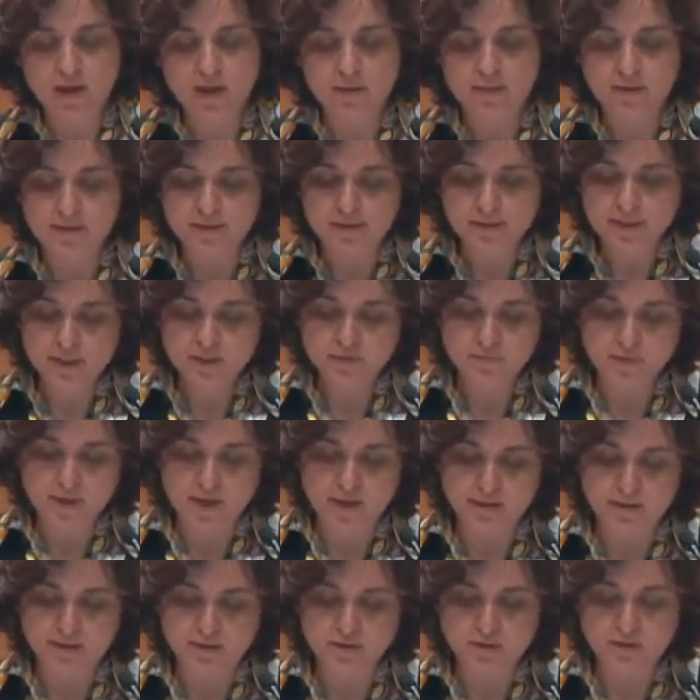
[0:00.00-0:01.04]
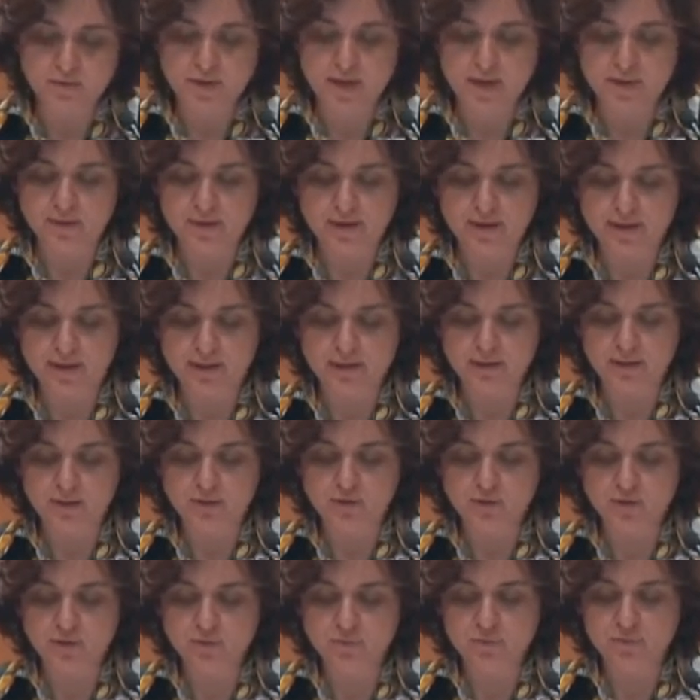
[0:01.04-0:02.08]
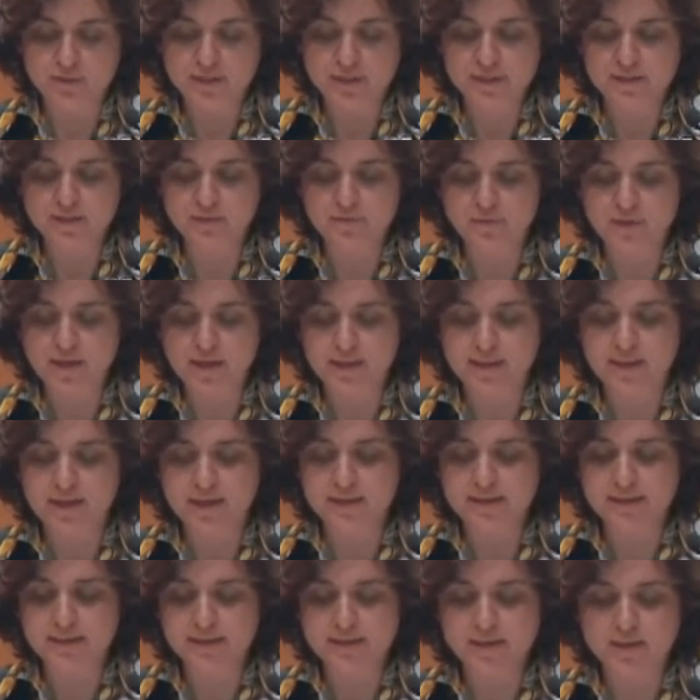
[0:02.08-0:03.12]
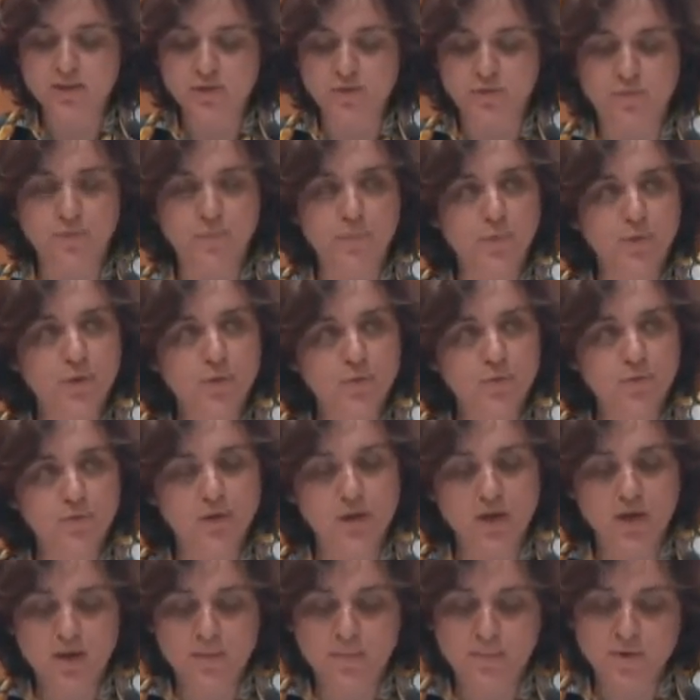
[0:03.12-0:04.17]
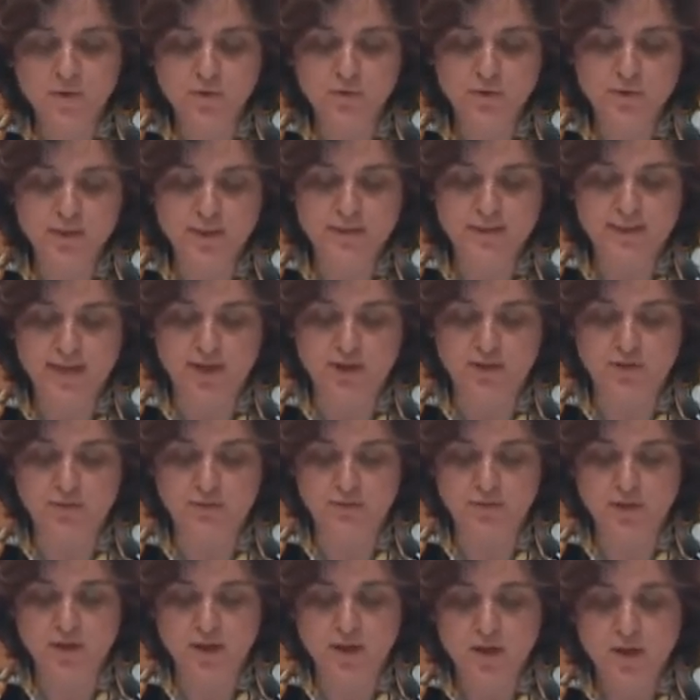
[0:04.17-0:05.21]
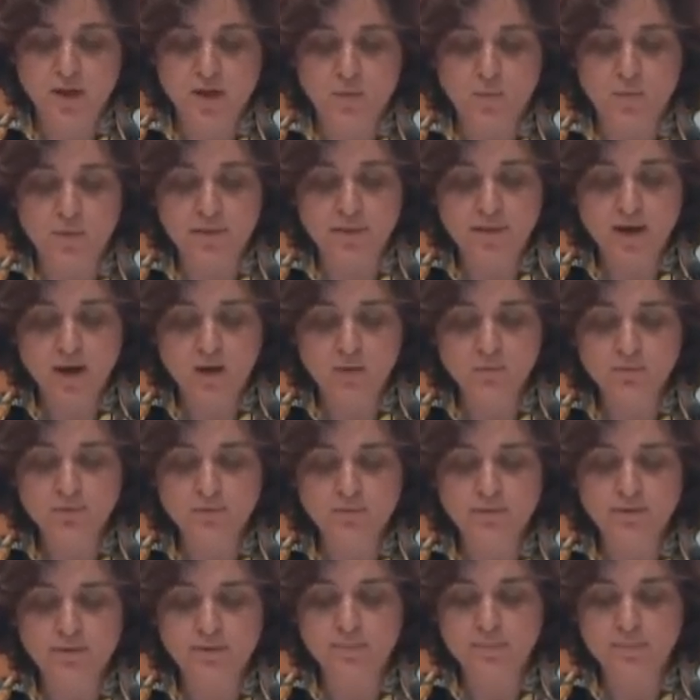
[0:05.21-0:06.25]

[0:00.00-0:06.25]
The church fathers, on the other hand, in order to justify the existence of pure music sections without the